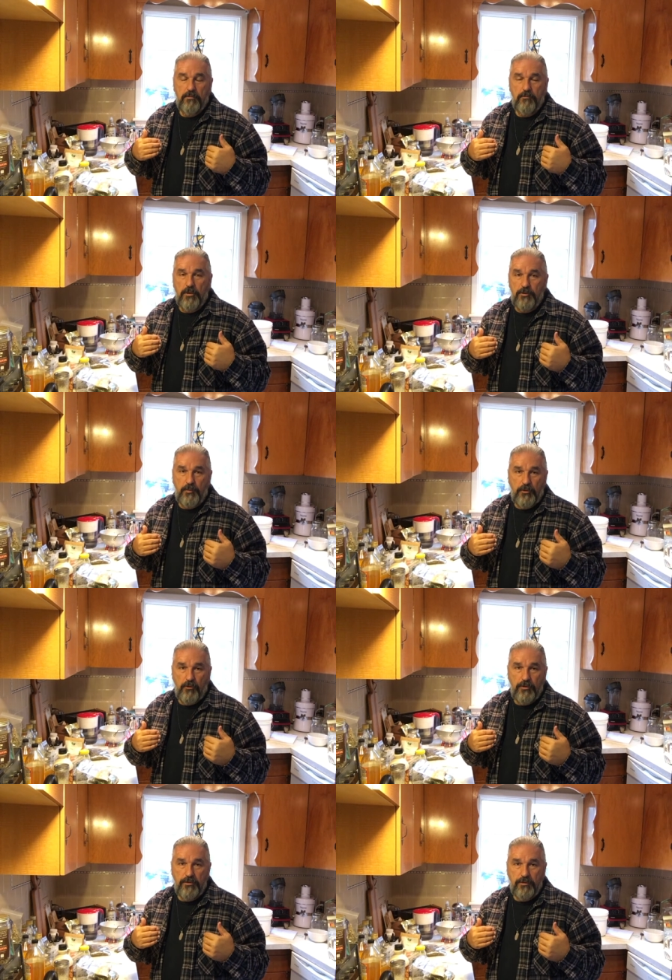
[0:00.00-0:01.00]

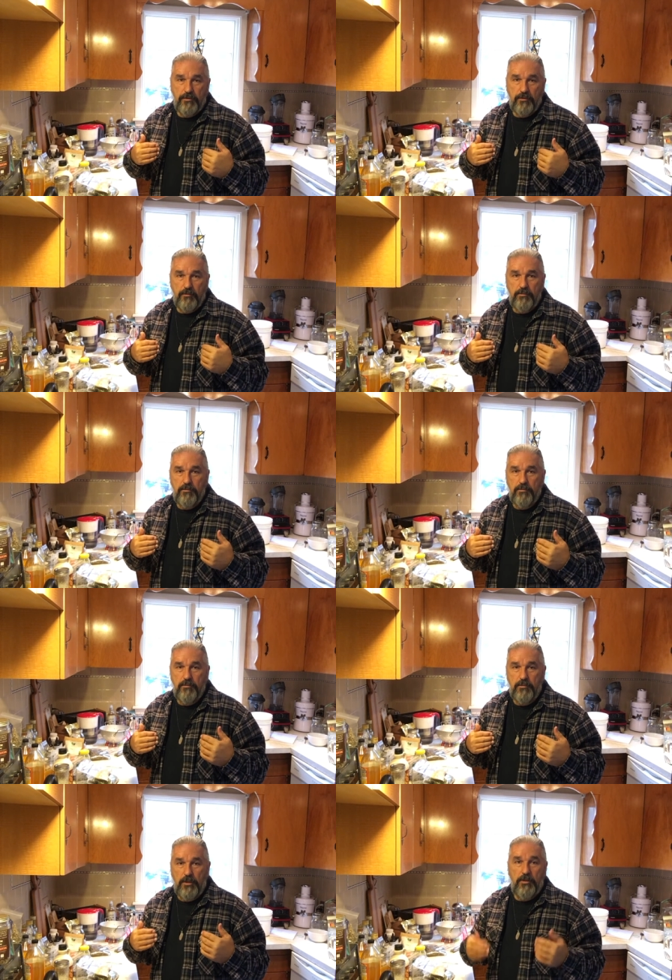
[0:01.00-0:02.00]
respiratory system,
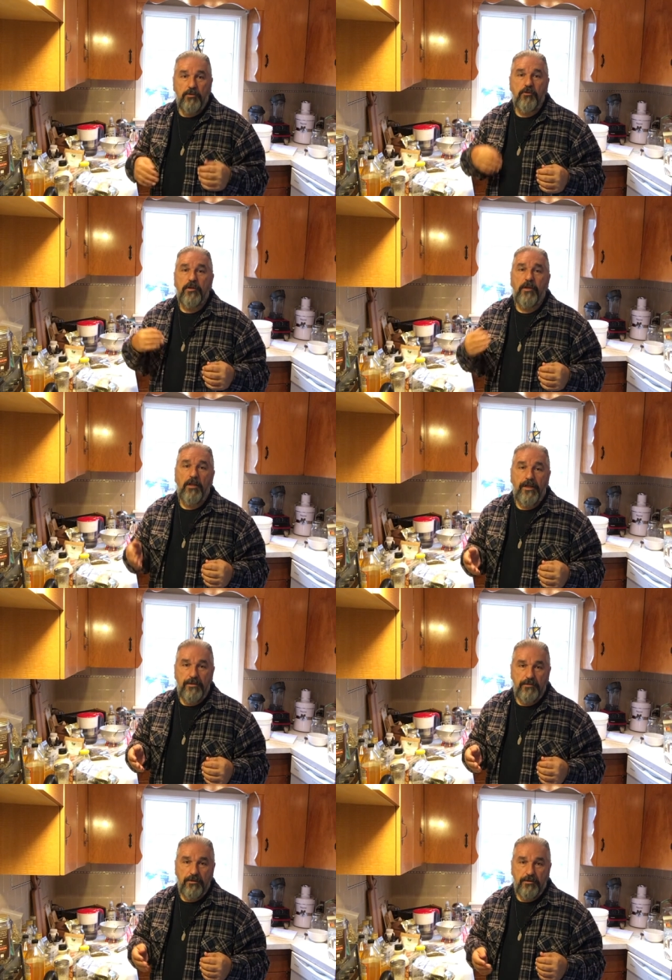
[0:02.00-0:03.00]
endocrine
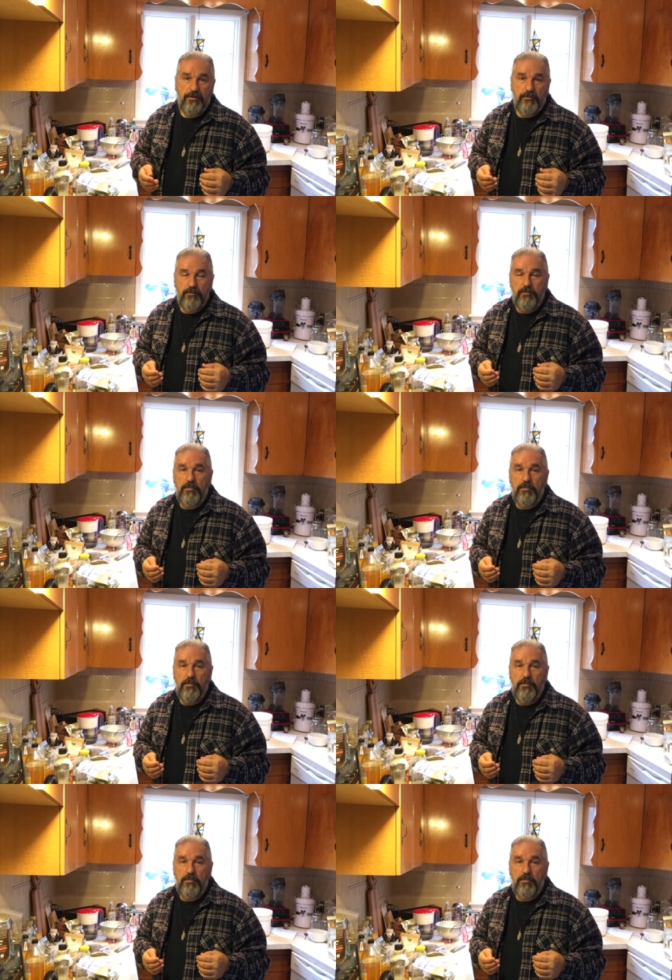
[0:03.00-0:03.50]
gland system,